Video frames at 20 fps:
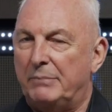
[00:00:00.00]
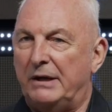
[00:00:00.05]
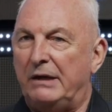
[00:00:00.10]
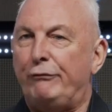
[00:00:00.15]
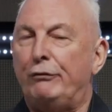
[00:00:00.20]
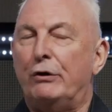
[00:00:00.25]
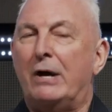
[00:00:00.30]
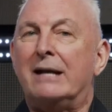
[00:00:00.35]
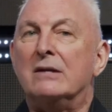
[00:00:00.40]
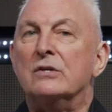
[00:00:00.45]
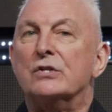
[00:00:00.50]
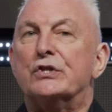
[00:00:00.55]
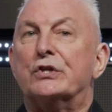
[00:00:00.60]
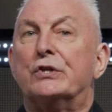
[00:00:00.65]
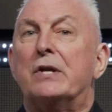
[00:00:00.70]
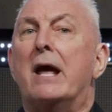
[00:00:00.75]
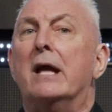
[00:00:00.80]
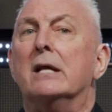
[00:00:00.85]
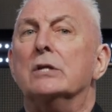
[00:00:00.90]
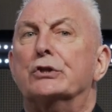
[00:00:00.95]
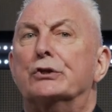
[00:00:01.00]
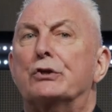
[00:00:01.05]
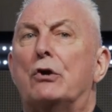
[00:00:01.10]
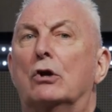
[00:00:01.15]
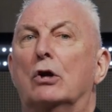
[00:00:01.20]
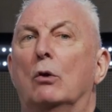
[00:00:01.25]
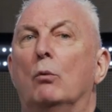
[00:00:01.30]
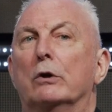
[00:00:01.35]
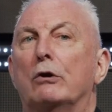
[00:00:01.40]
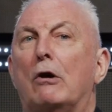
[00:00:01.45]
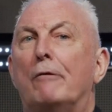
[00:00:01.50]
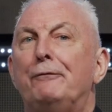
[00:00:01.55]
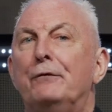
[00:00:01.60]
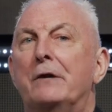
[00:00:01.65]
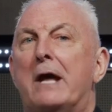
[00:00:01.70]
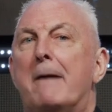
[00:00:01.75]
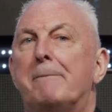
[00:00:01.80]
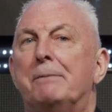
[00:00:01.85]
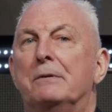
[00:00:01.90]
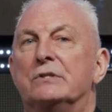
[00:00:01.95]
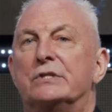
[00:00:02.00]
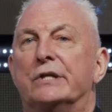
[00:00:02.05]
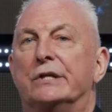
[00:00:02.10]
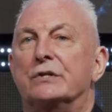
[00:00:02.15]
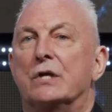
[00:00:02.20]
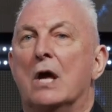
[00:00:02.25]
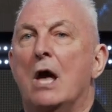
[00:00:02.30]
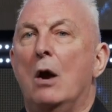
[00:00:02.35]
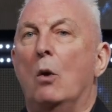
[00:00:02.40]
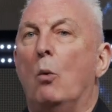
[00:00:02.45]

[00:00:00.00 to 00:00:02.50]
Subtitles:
But if you understand soccer, what often happens is